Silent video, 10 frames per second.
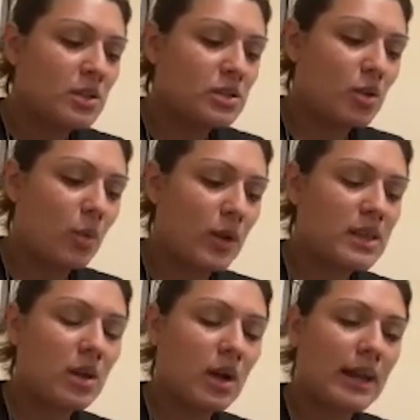So one
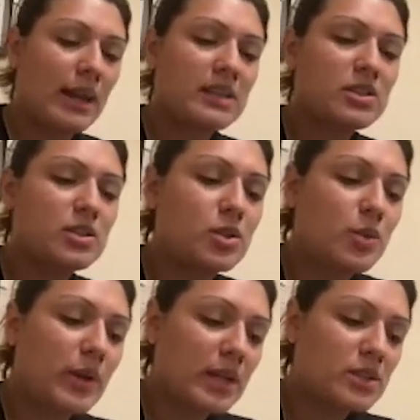thing I like to do
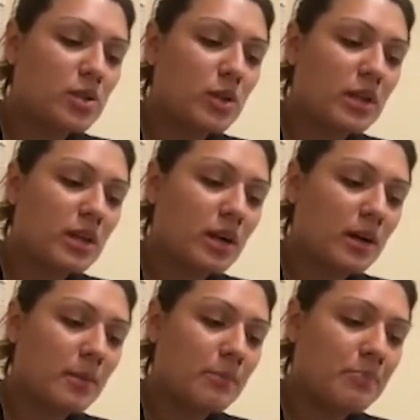when I do the
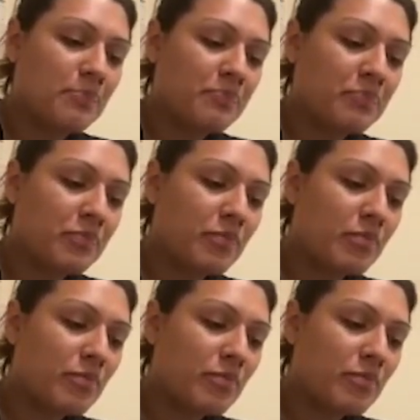
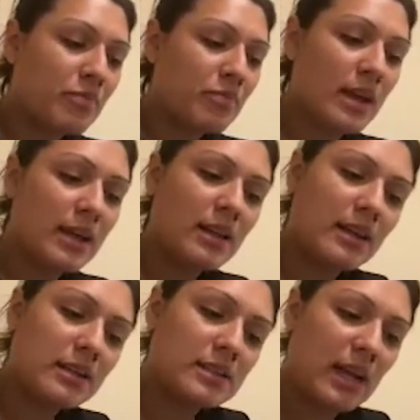
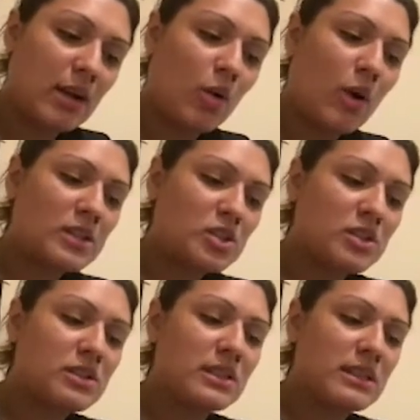NCLEX style
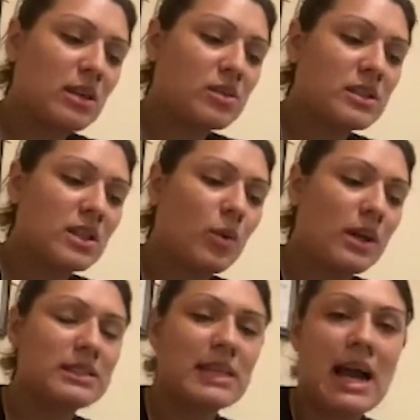questions is I'll see what
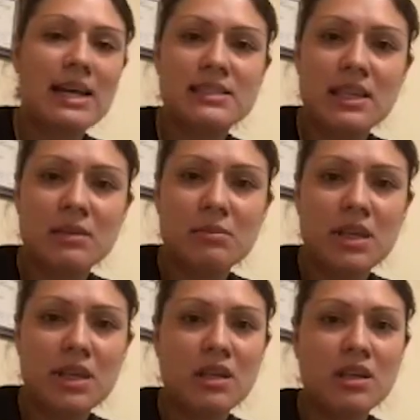it's asking
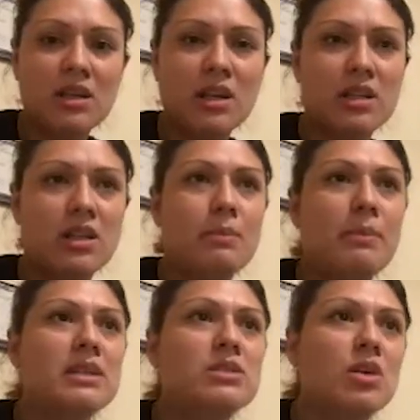me. And then
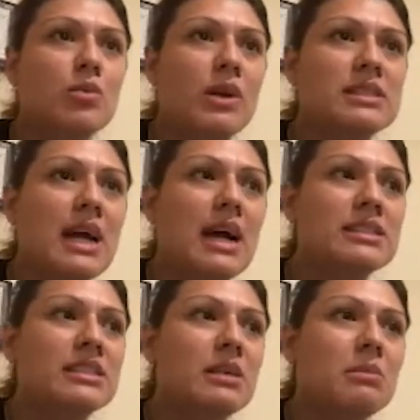based on what it's
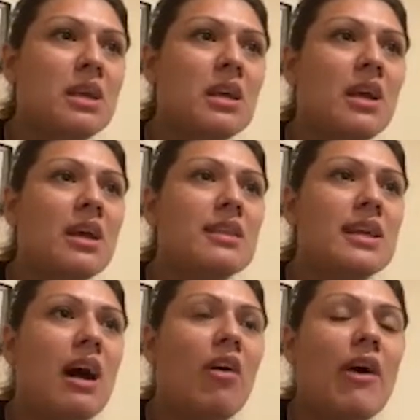asking me,
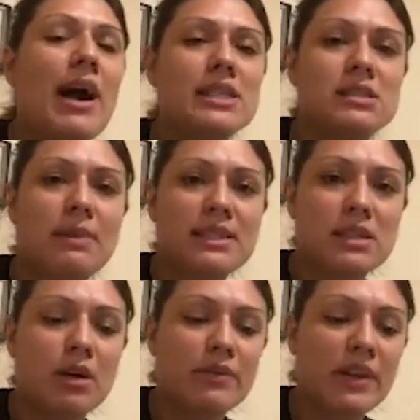then I'll ask
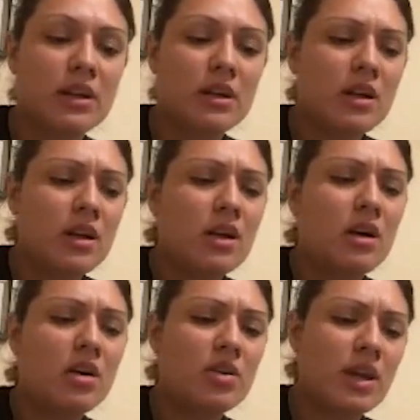myself like,
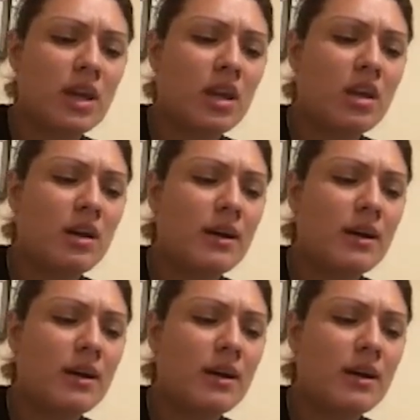okay,